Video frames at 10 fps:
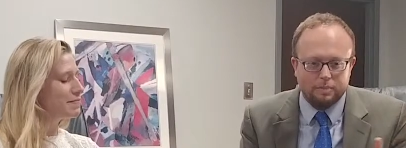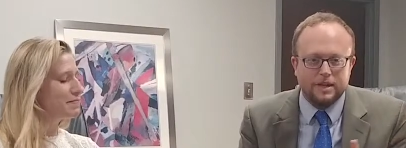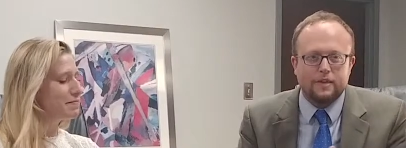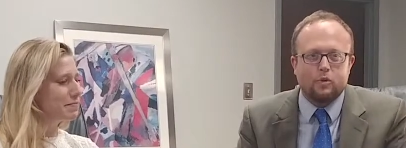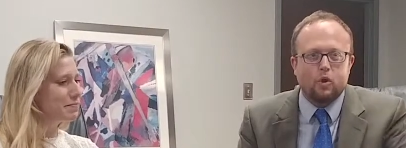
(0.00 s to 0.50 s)
Speaker 1: being
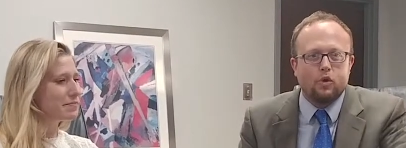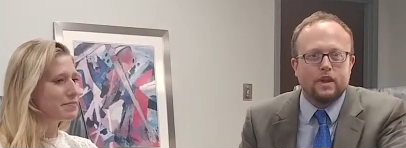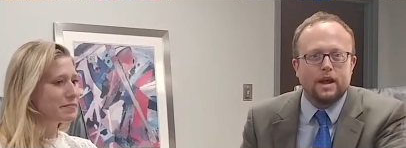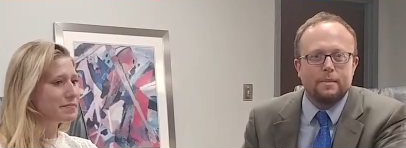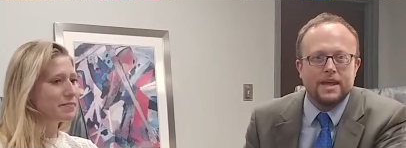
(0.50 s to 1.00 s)
in the role that
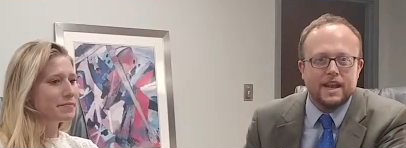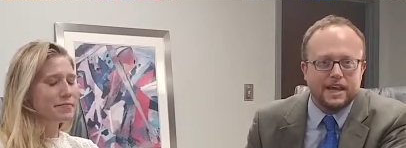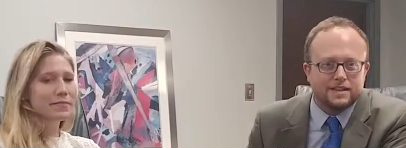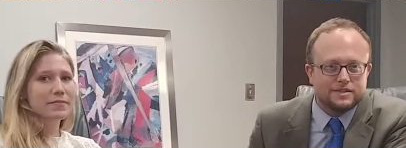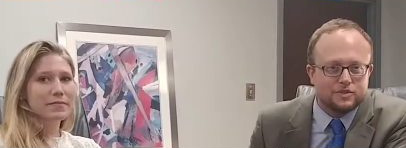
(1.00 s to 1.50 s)
I'm in. I
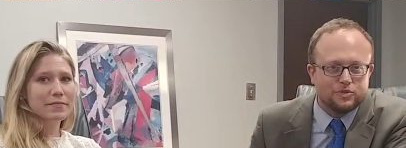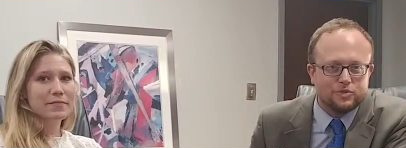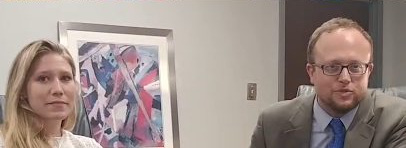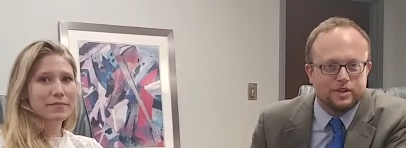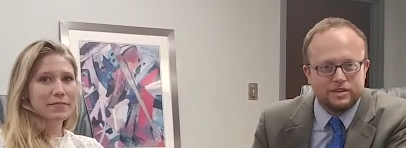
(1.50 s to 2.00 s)
get to
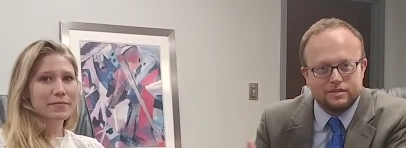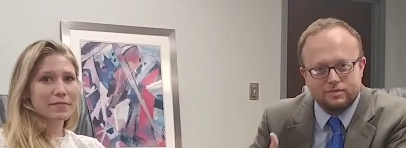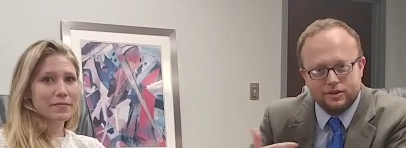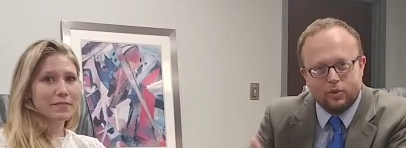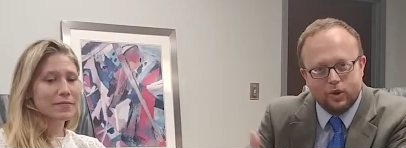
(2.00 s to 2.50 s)
do and
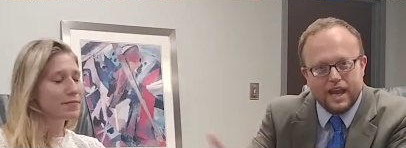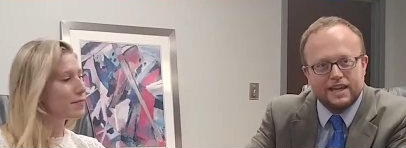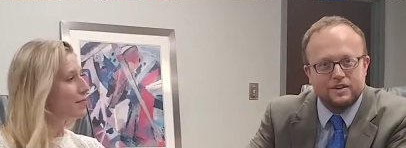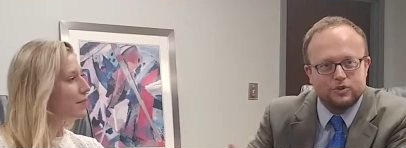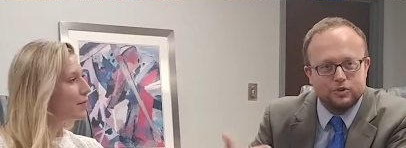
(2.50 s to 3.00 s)
you know what I
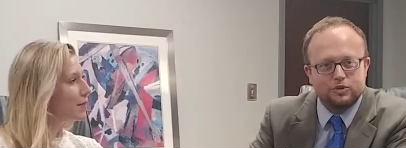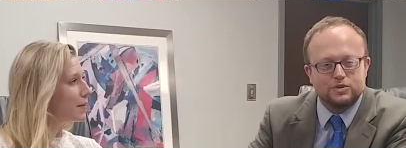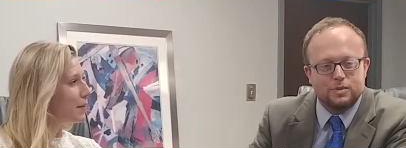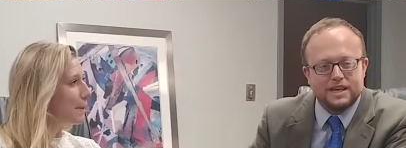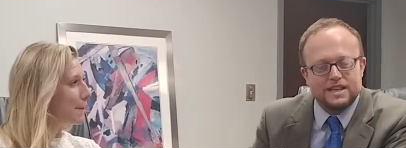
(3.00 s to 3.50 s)
can do and use
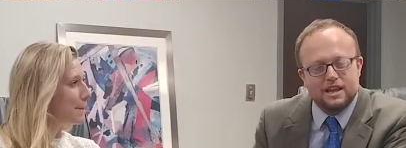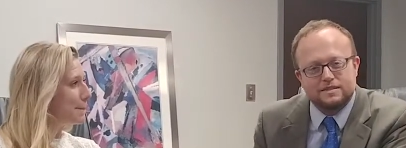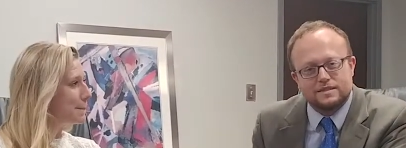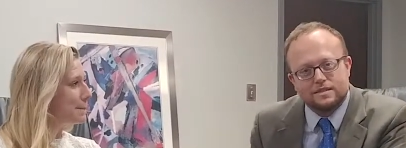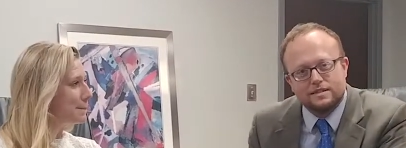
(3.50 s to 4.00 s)
my talents
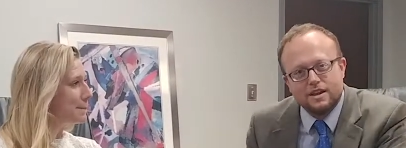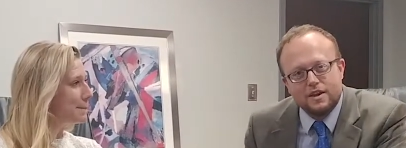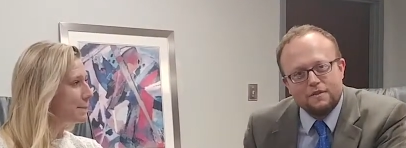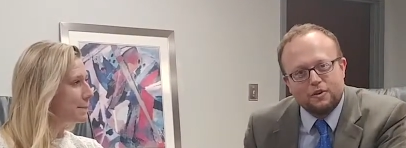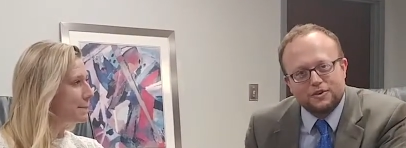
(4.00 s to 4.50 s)
to the
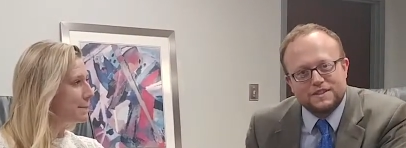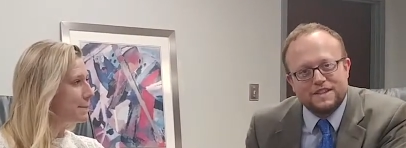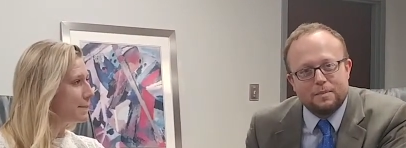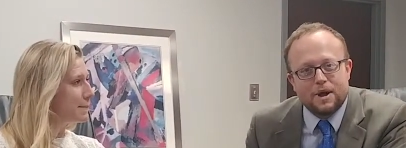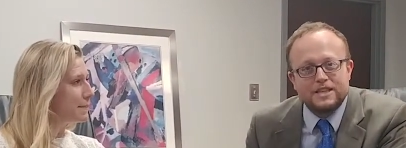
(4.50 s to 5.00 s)
fullest
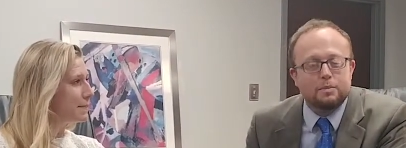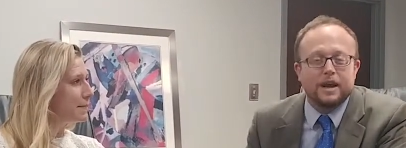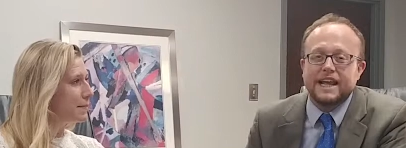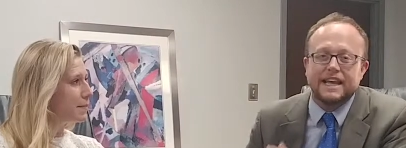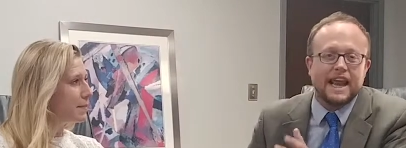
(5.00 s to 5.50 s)
extent possible. But
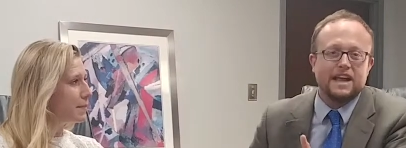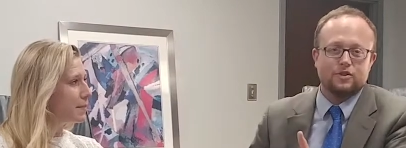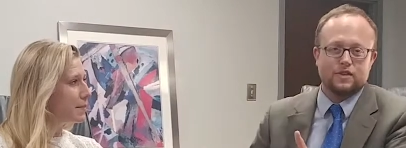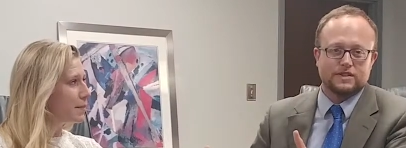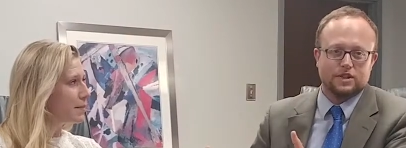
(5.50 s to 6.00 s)
I cannot do
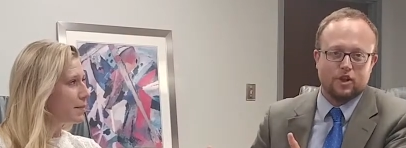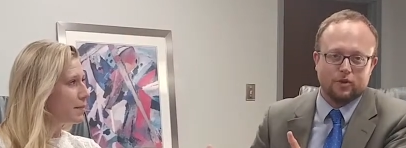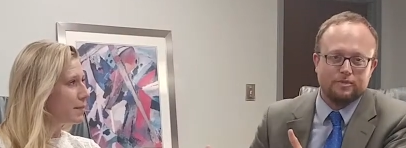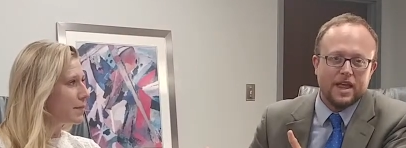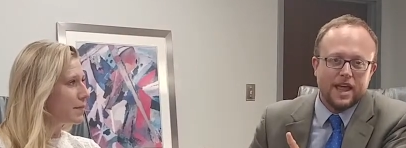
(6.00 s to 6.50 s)
this alone
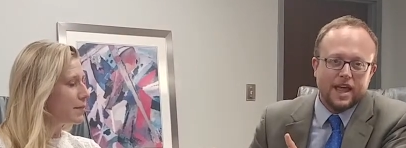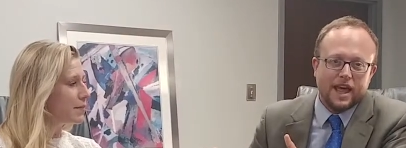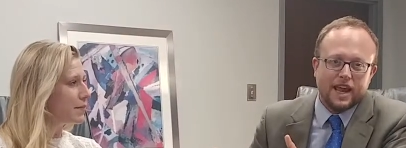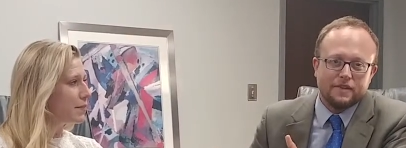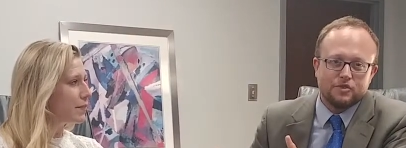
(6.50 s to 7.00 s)

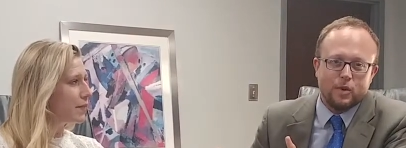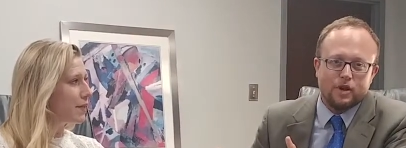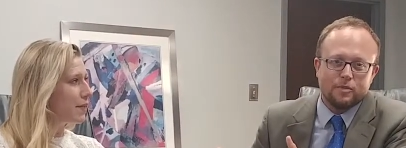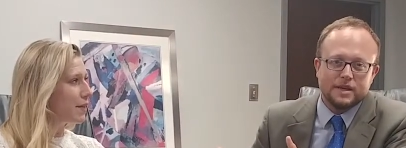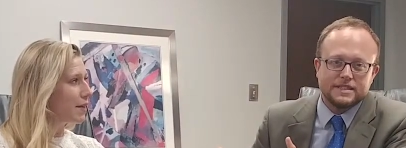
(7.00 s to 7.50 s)
and I've
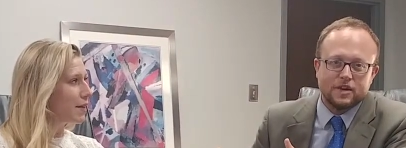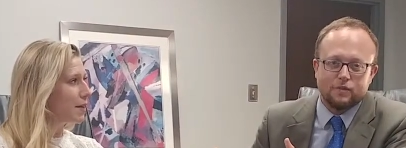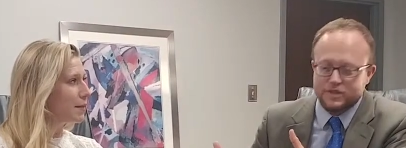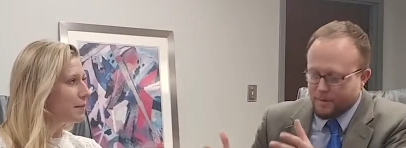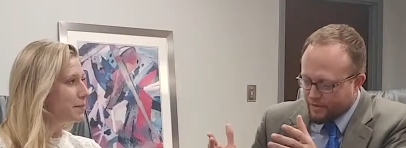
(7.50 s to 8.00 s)
surrounded myself with
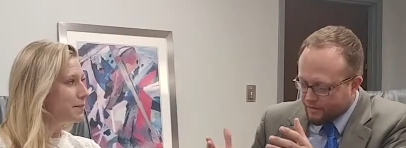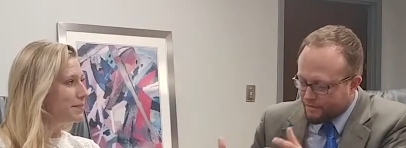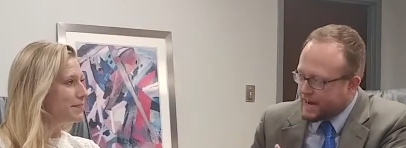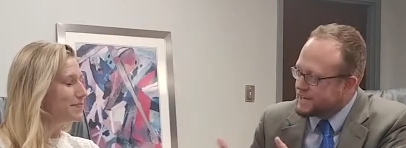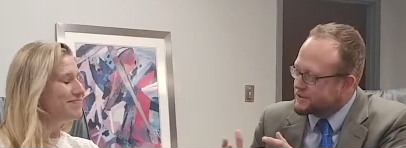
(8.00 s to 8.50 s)
some of the
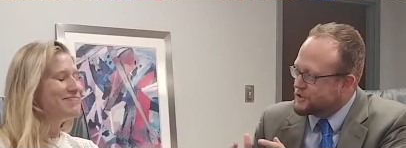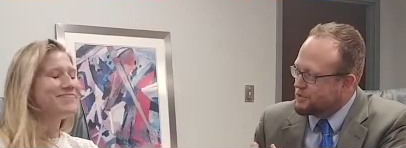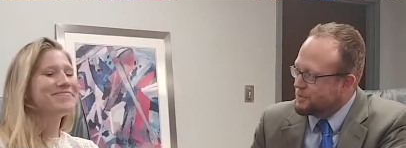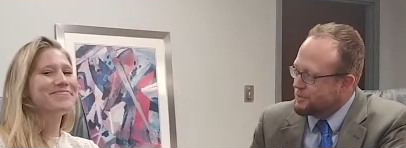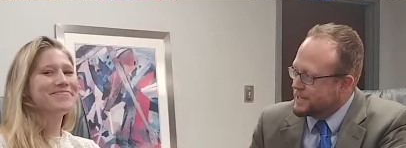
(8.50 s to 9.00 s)
finest
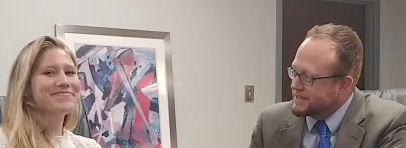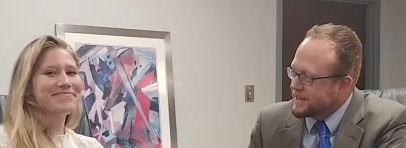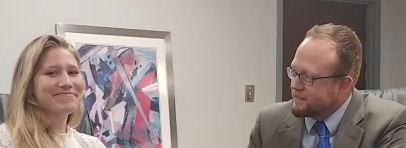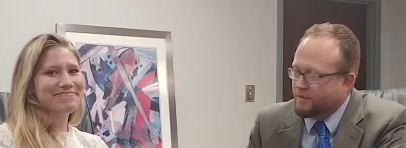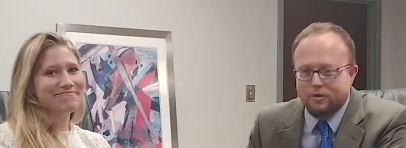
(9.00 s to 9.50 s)
human beings
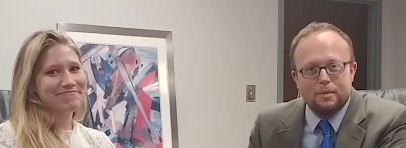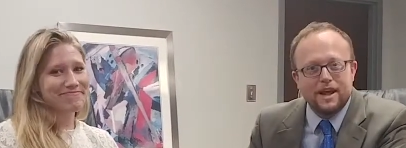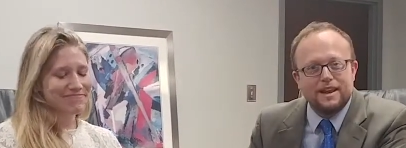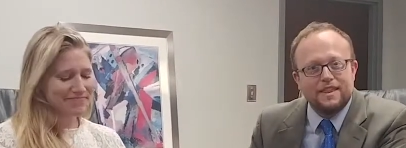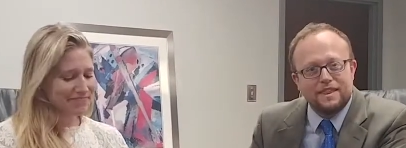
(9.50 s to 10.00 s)
I've ever
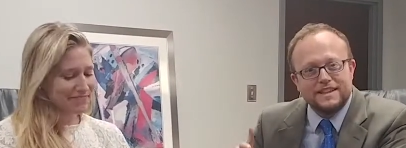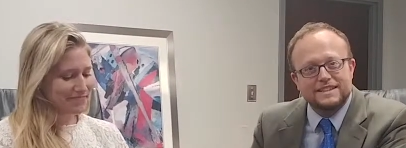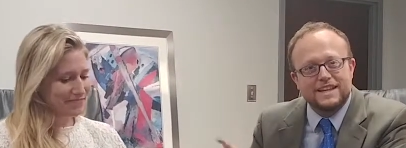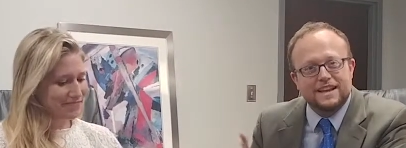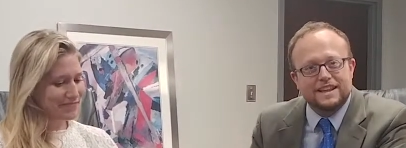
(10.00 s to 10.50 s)
met. This
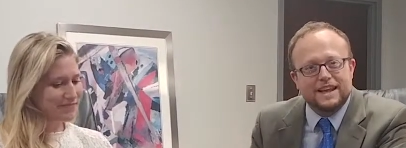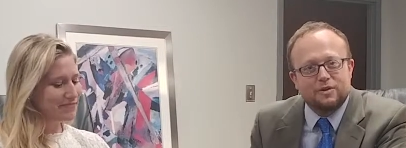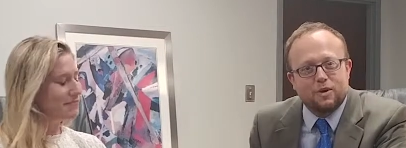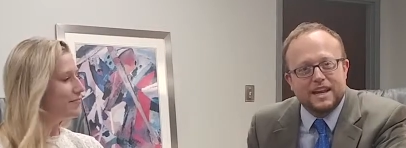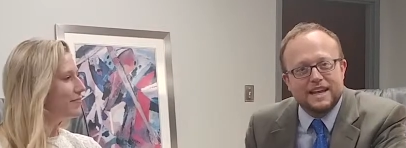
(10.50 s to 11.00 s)
young lady
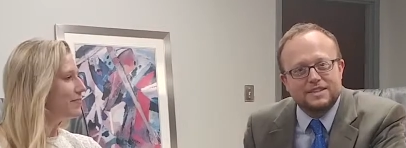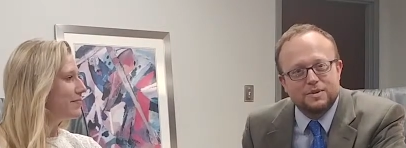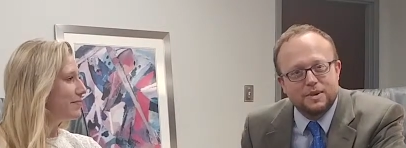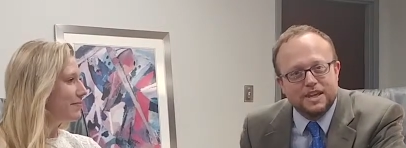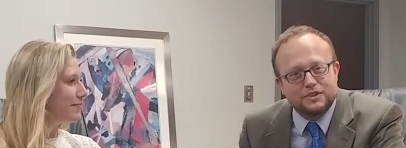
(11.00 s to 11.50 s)
right next to
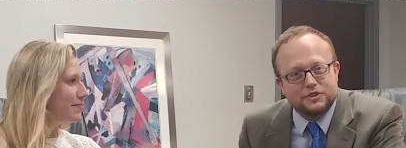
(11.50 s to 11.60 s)
me is